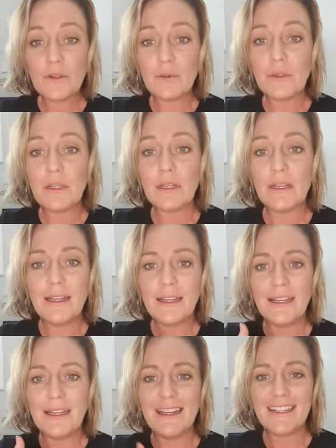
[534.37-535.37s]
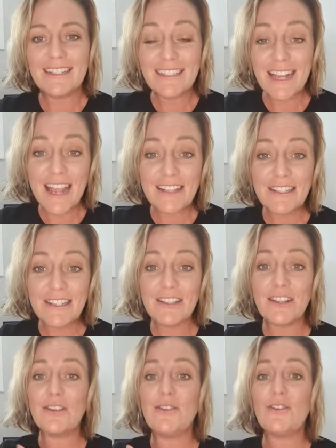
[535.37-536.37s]
to a, a
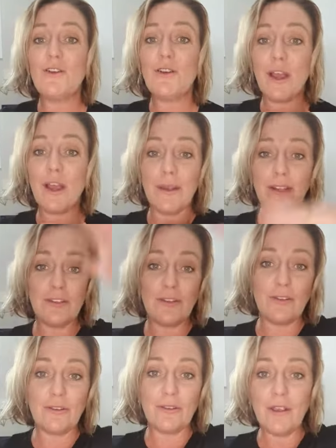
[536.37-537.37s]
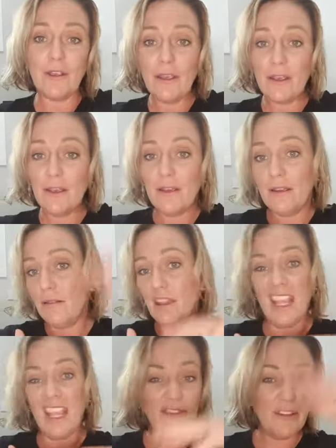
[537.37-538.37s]
standstill, you're going to
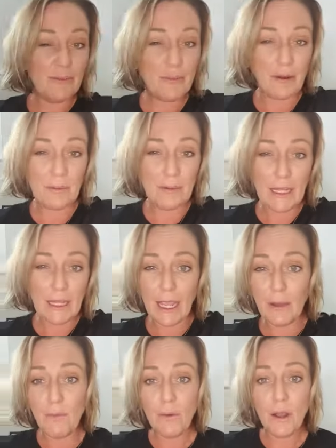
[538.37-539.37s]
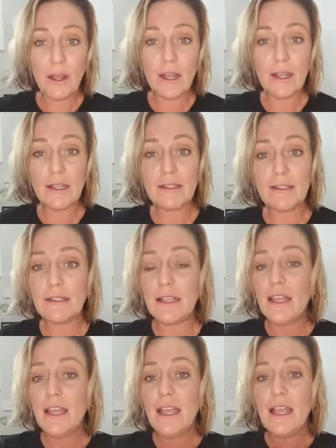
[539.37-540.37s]
even probably get worse.
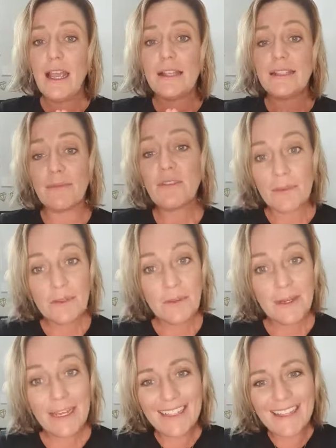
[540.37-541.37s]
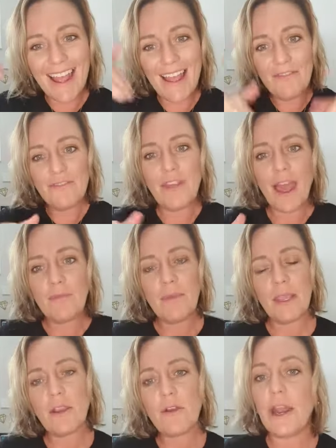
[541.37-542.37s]
Sometimes we need to have that
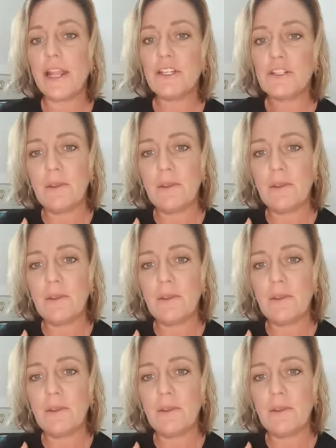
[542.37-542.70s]
big crash